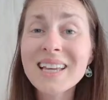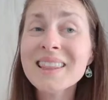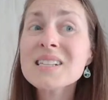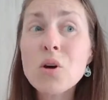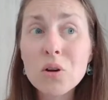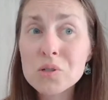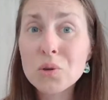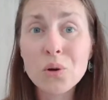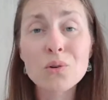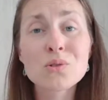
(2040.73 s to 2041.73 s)
And this
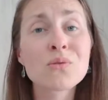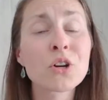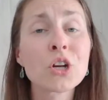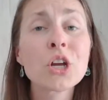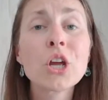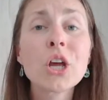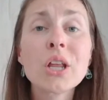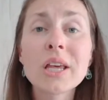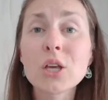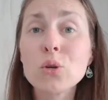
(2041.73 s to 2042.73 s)
also goes for
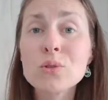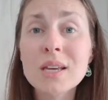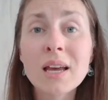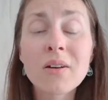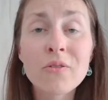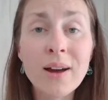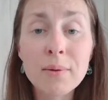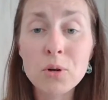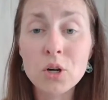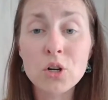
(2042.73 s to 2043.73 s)
like using
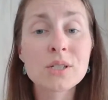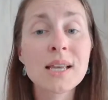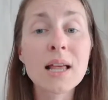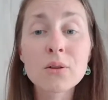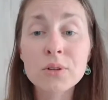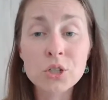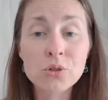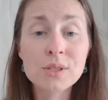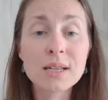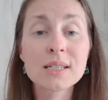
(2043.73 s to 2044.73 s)
fiber or celery
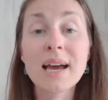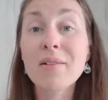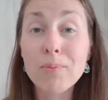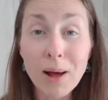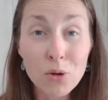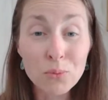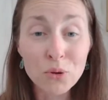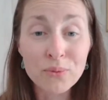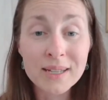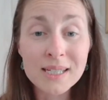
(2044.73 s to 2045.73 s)
juicing to have bowel
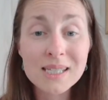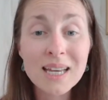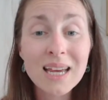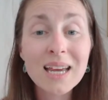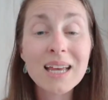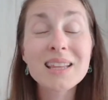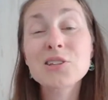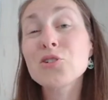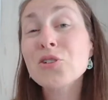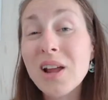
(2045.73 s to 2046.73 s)
movements.
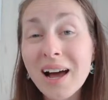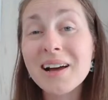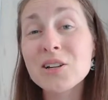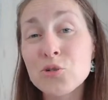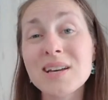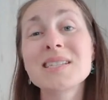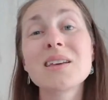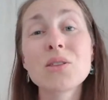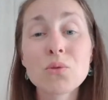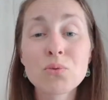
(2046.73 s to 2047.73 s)
These are not
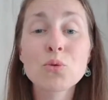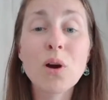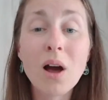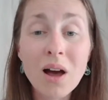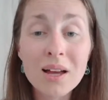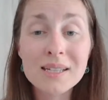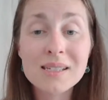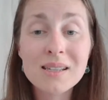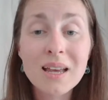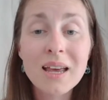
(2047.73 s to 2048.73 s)
addressing the root
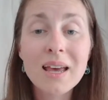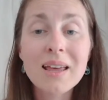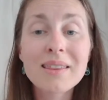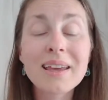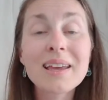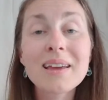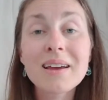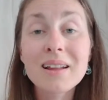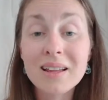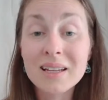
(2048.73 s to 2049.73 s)
cause. They,
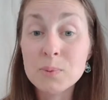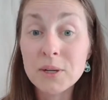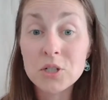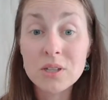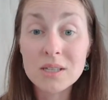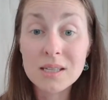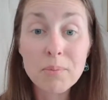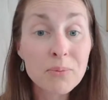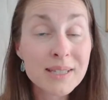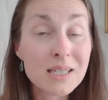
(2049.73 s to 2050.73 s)
especially the
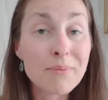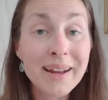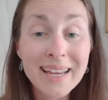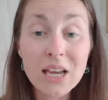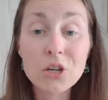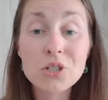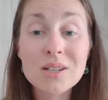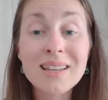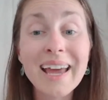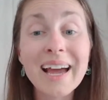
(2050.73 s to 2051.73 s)
supplements and
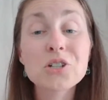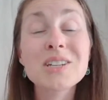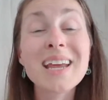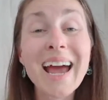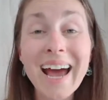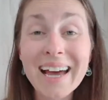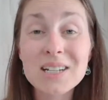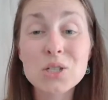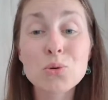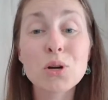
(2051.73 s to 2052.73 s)
medication, they actually
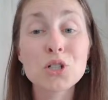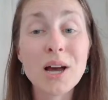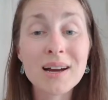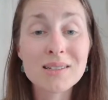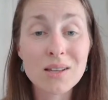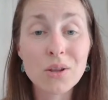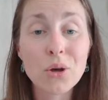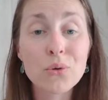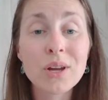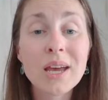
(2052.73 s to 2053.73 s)
add to our toxin
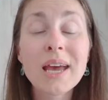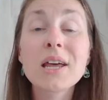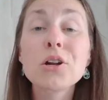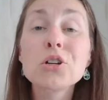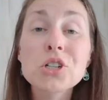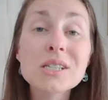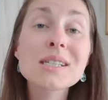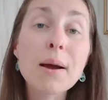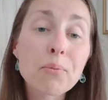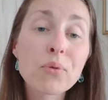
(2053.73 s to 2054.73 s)
load and are just
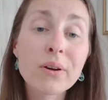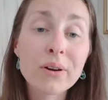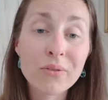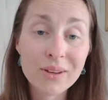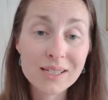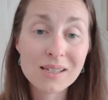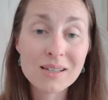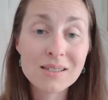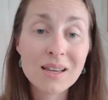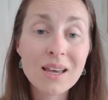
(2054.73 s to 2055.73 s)
temporary
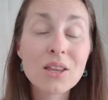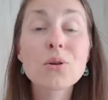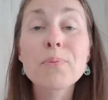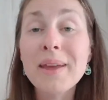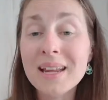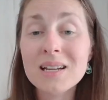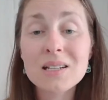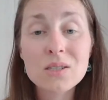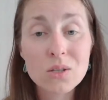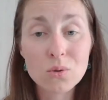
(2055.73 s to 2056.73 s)
fixes. They're
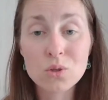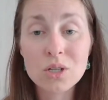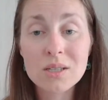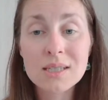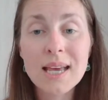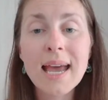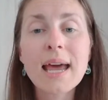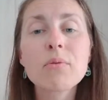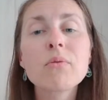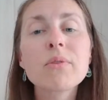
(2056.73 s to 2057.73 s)
Band-Aid solutions,
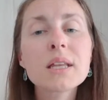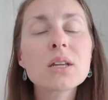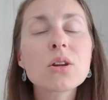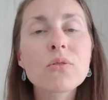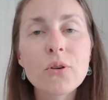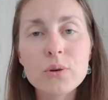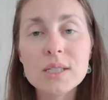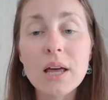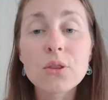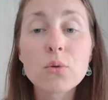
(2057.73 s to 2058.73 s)
and we really need to focus
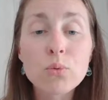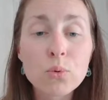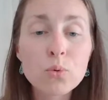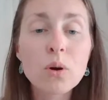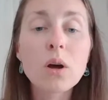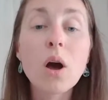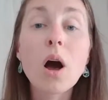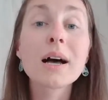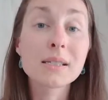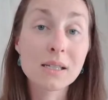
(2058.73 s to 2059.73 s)
on the root
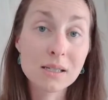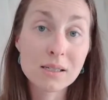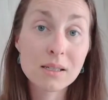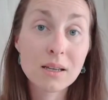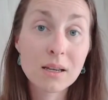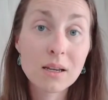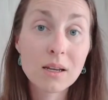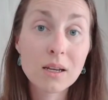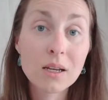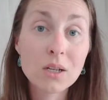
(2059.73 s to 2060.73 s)
causes
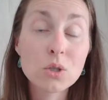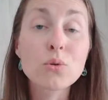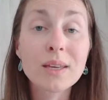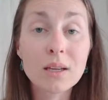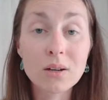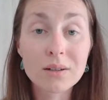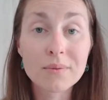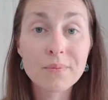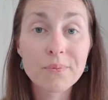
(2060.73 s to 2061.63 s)
to heal.